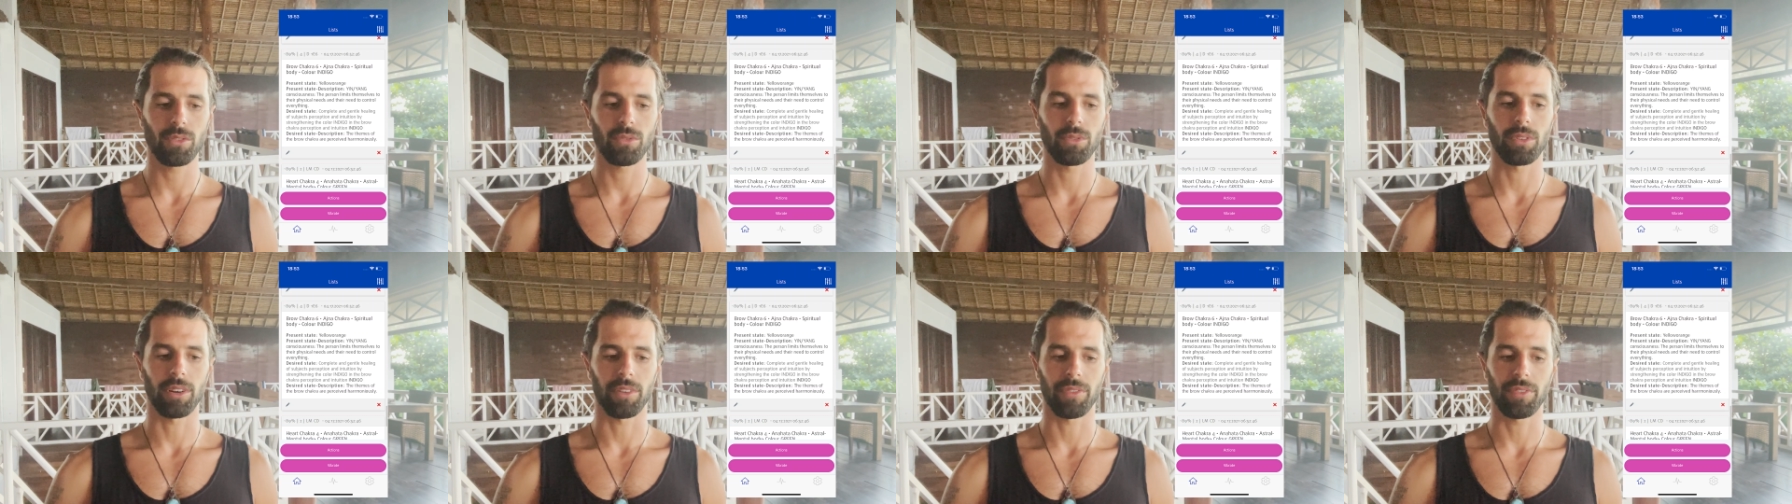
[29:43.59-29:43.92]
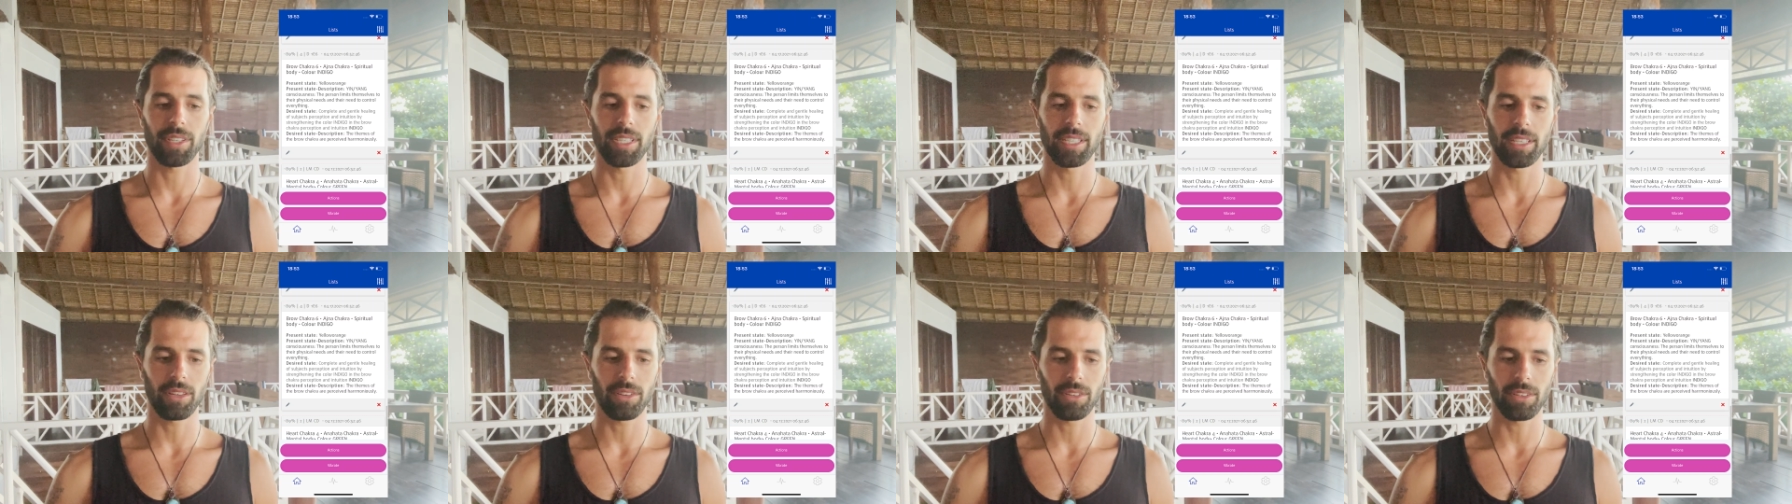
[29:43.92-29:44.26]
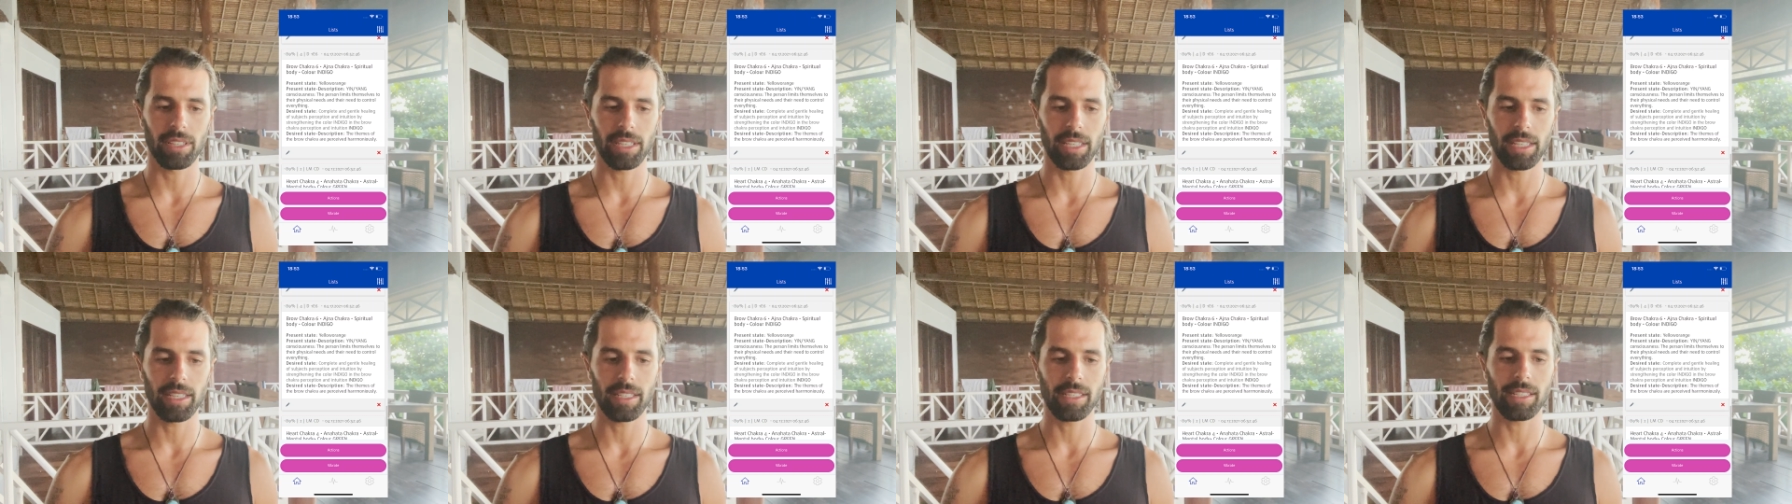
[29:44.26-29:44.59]
to their physical
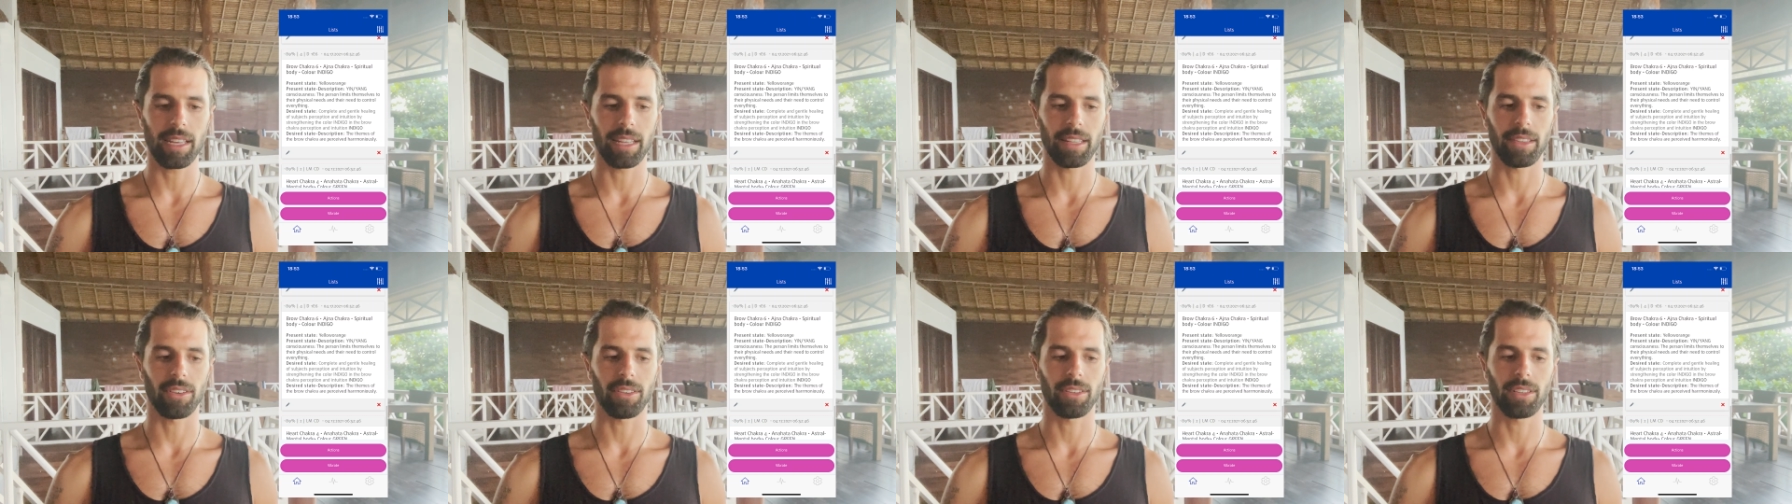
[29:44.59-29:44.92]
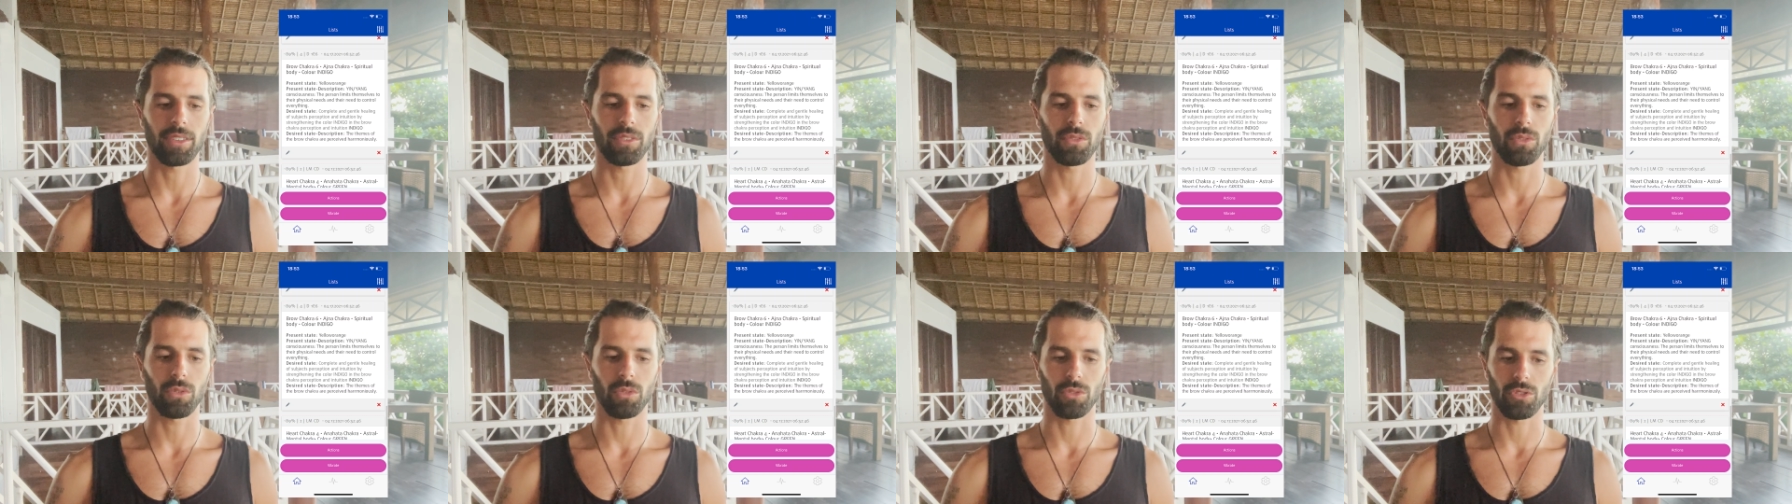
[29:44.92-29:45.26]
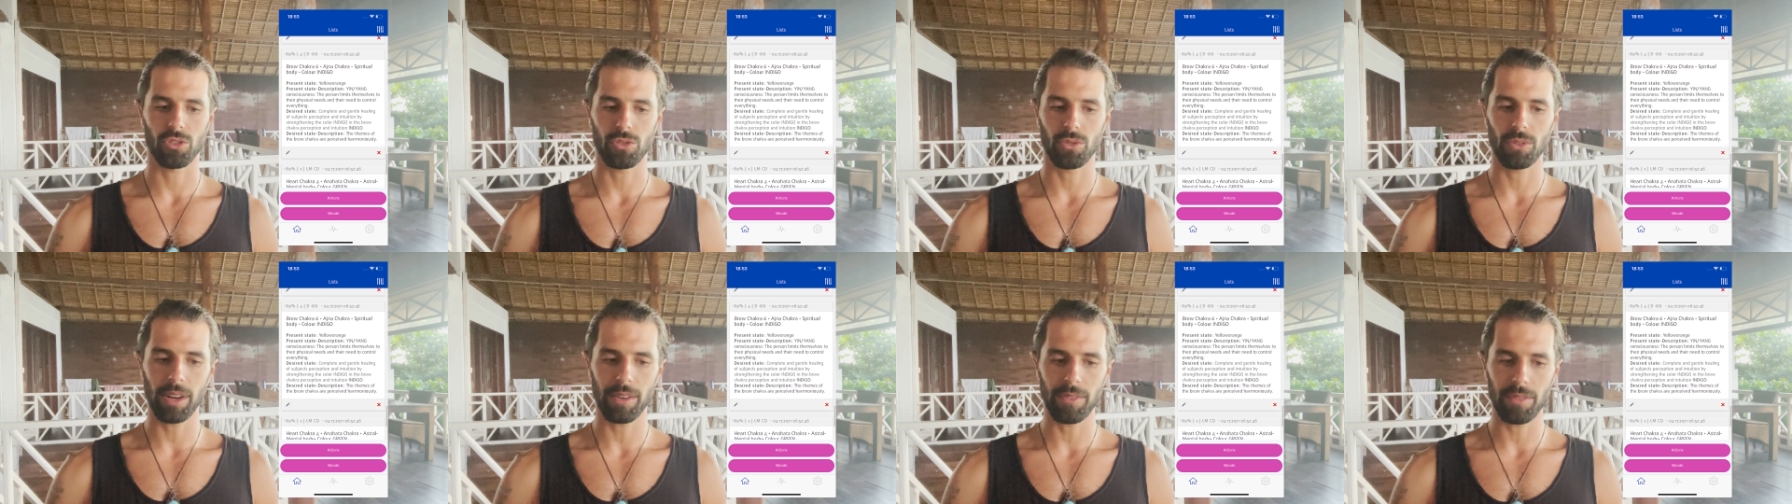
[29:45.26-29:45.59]
needs and their need to
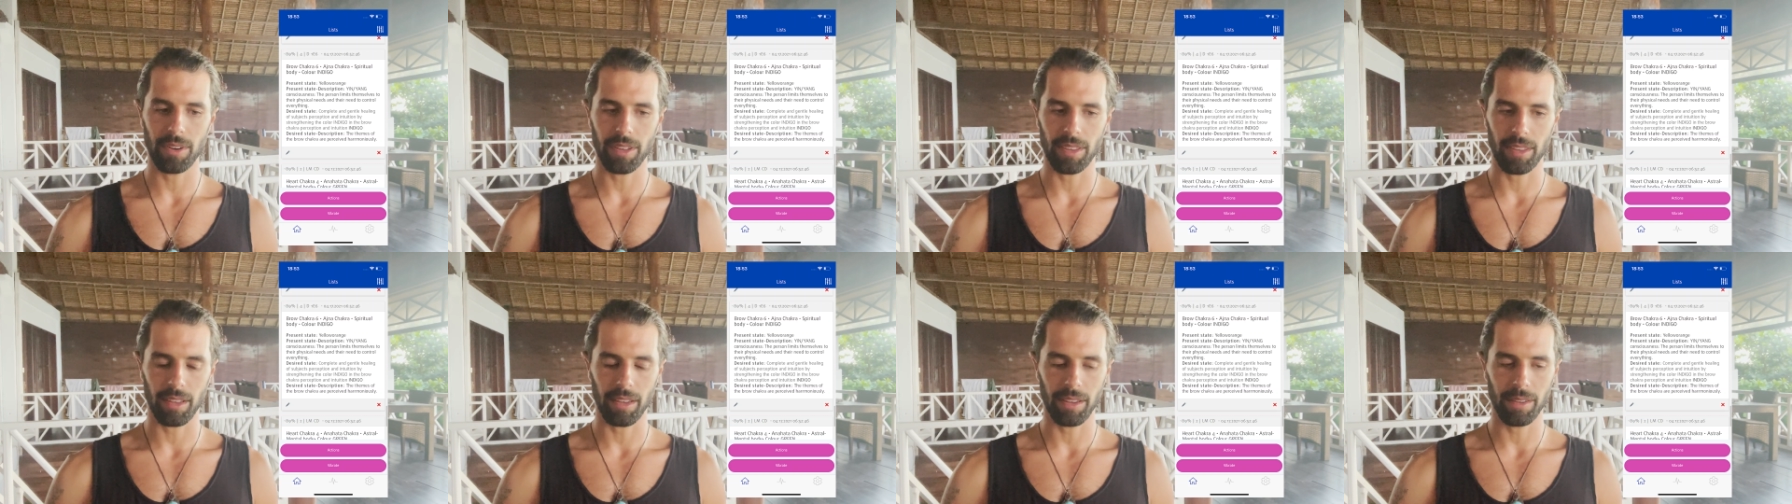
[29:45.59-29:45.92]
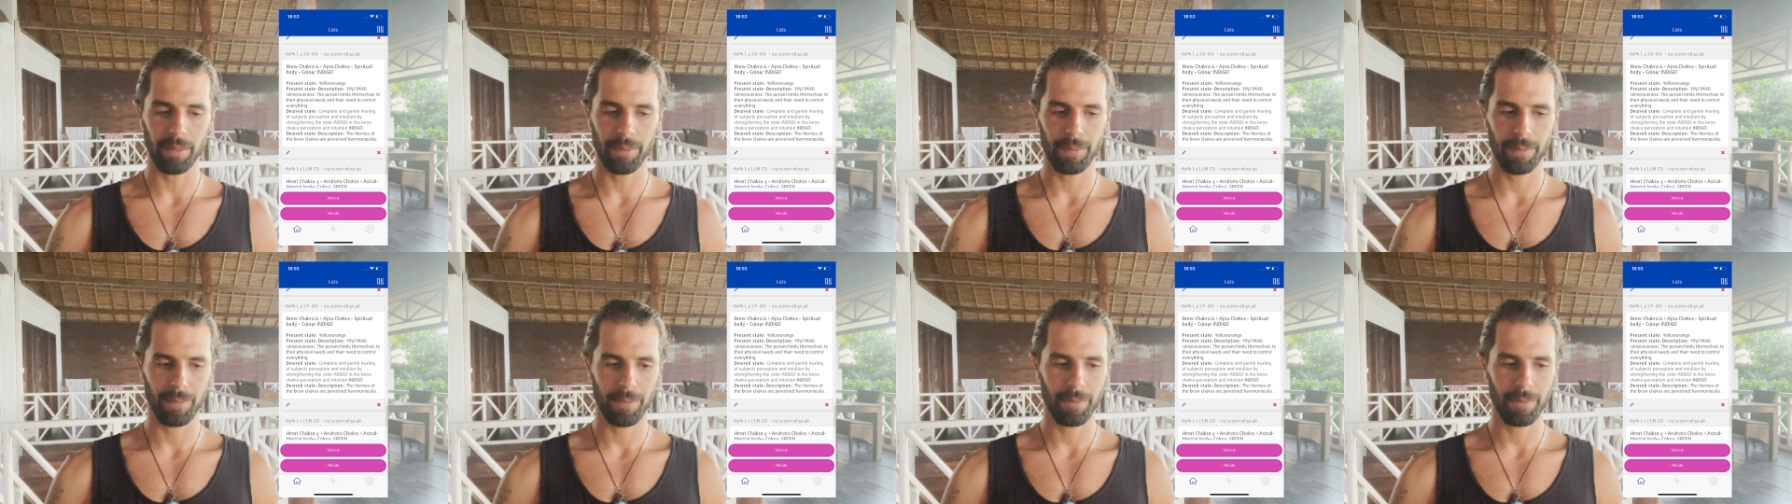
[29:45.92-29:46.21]
control everything.